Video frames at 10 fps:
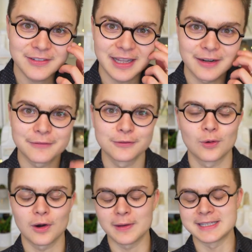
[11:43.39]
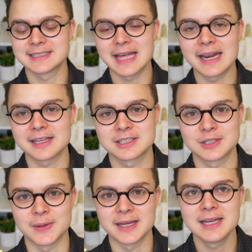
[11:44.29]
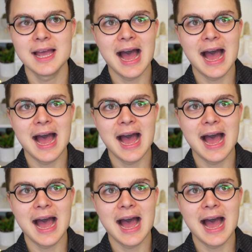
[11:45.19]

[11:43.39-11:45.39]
a lot of floral aesthetics to it.